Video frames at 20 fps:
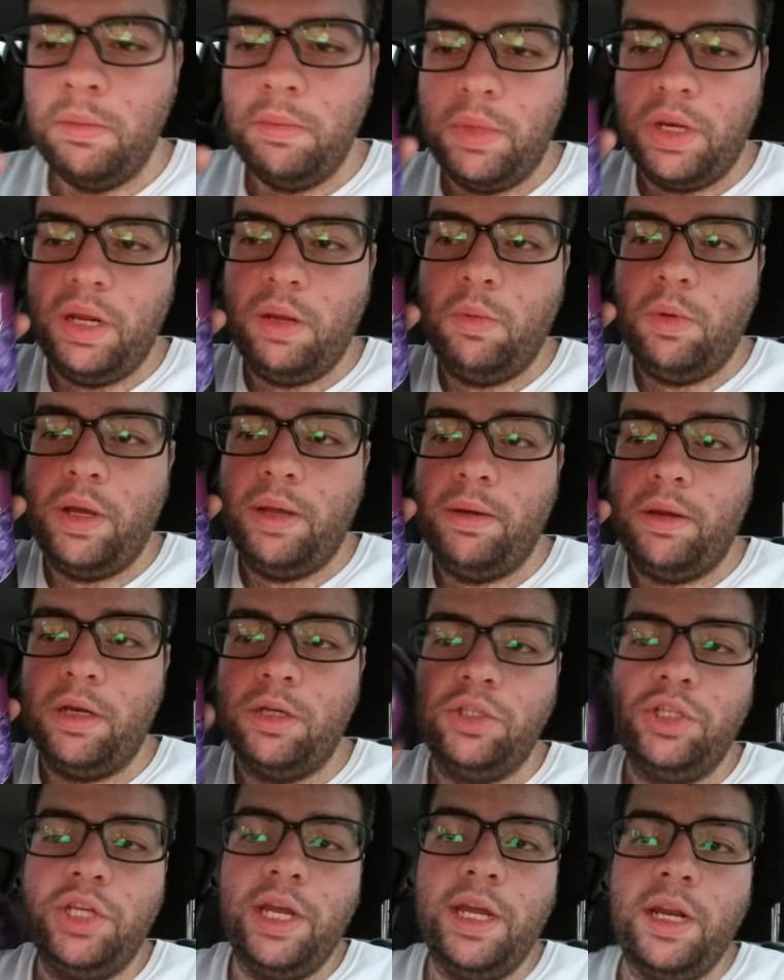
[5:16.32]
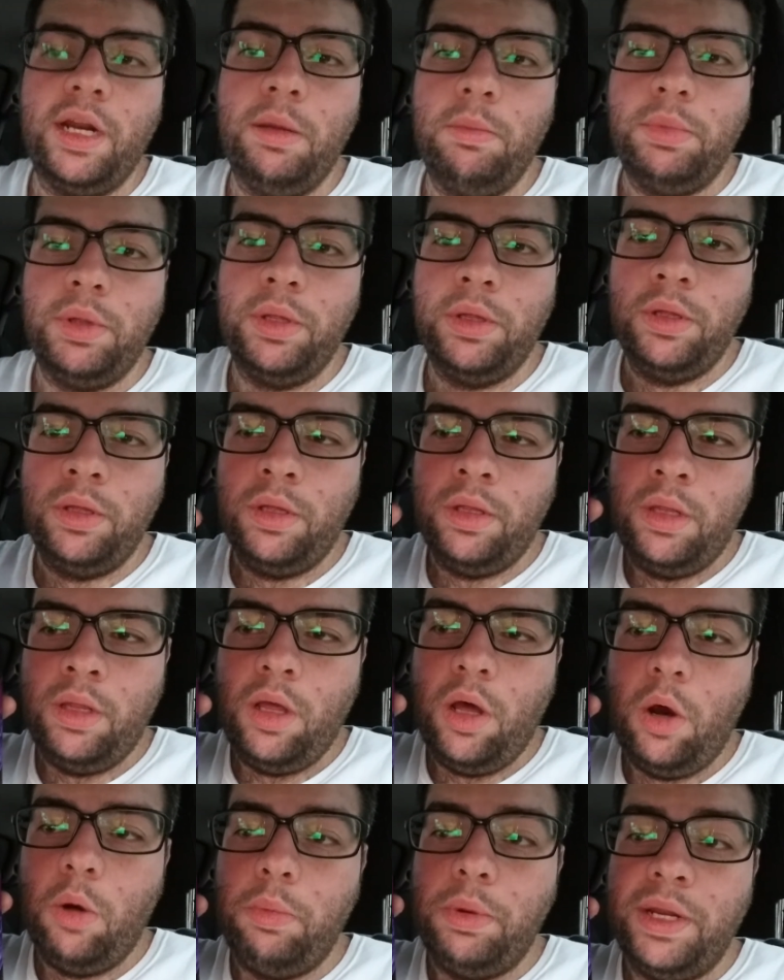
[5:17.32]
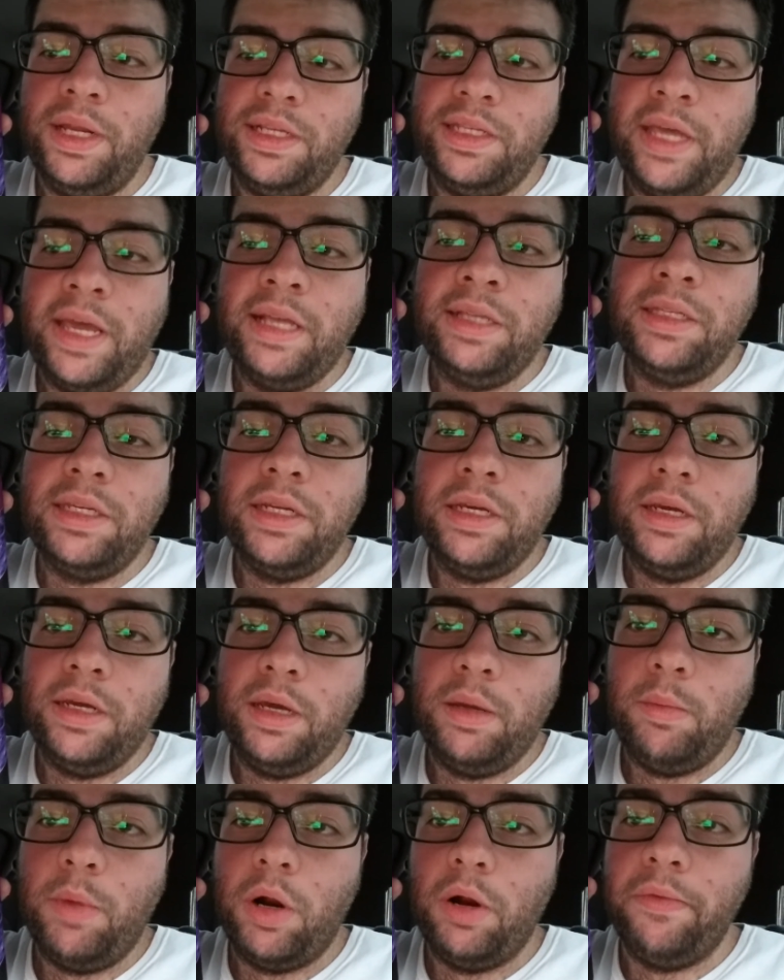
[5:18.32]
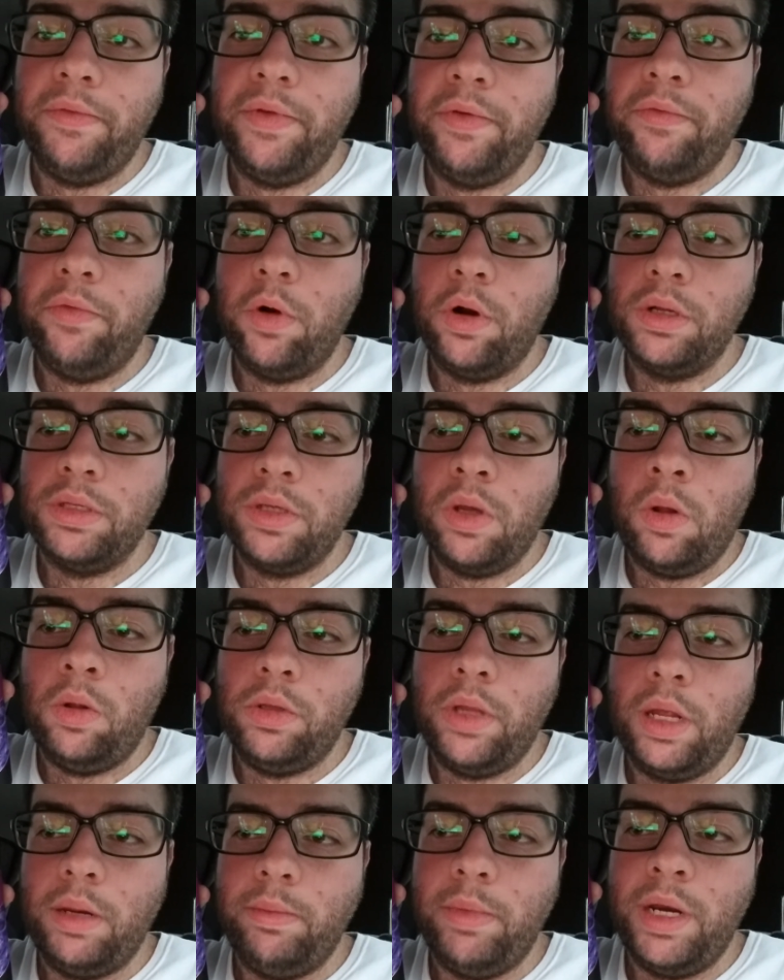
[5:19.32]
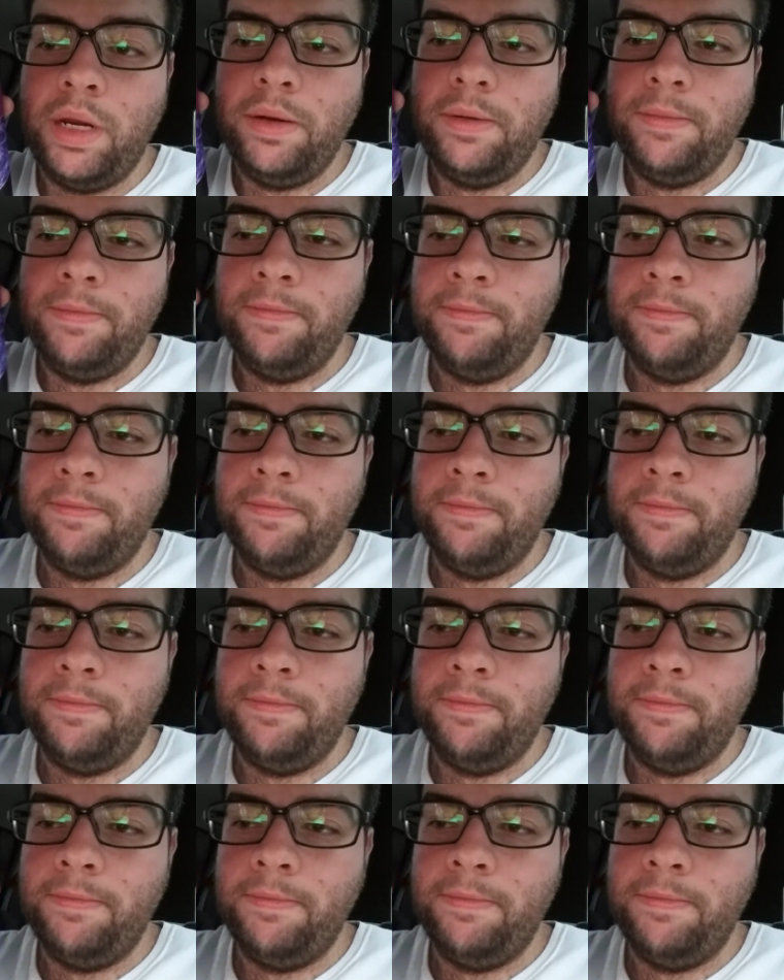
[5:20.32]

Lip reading: But anyway, I'm gonna shake it up, open it, taste it, and give my review for it. So hold on a minute.